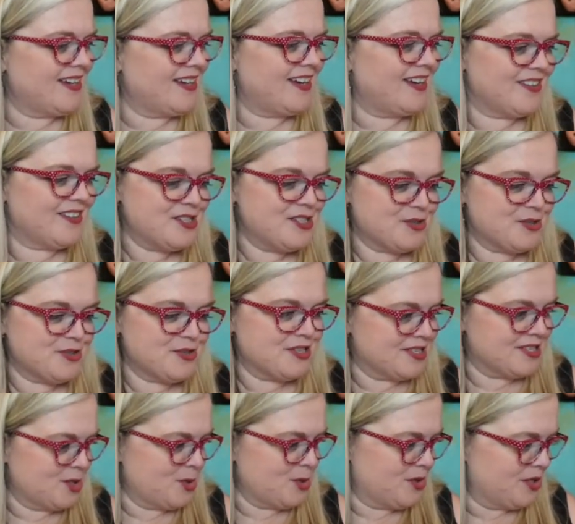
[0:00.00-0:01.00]
these are just so
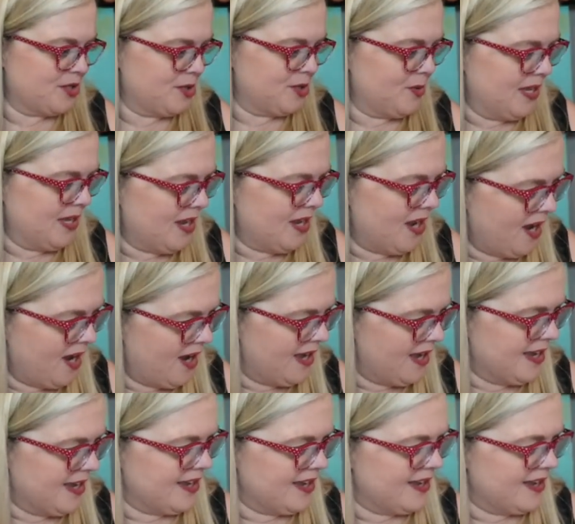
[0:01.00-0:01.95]
cute. And I